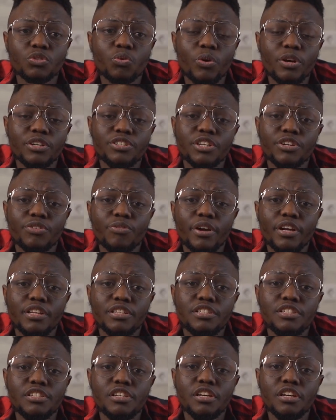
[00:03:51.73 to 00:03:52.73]
question right
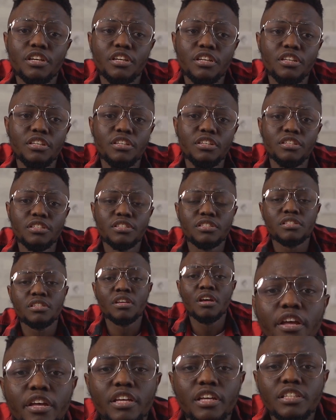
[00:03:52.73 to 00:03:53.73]
here is
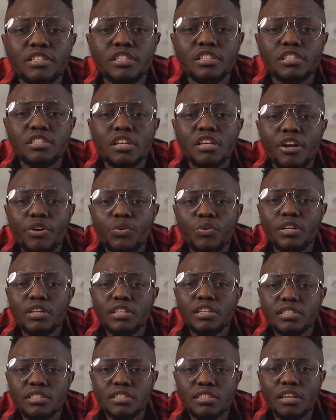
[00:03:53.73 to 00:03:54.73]
it really
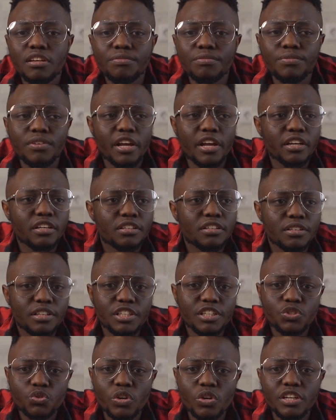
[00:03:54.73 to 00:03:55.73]
safe? Like,
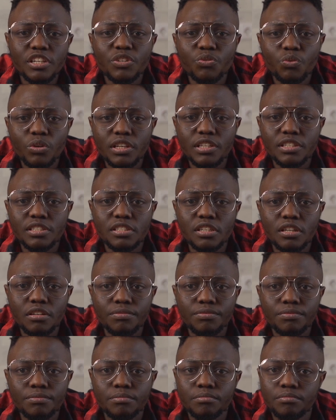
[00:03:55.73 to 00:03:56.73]
is trading really
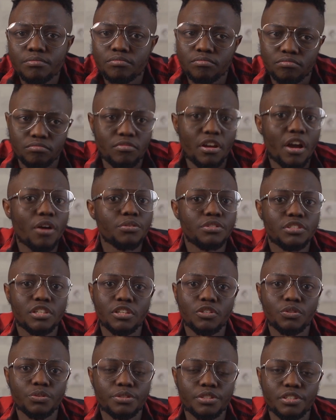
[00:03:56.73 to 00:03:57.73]
safe? I'll tell
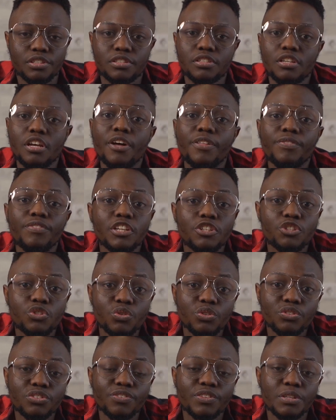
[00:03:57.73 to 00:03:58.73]
you this. The
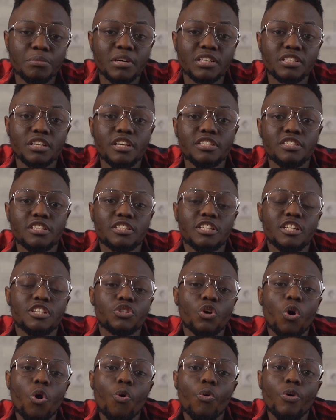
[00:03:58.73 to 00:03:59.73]
truth of the matter is that there's
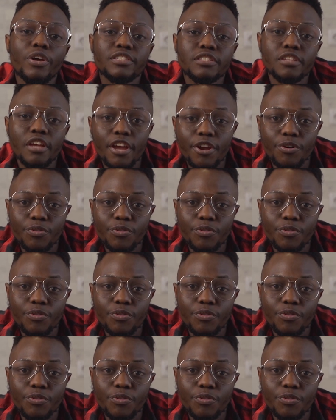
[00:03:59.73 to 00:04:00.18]
always a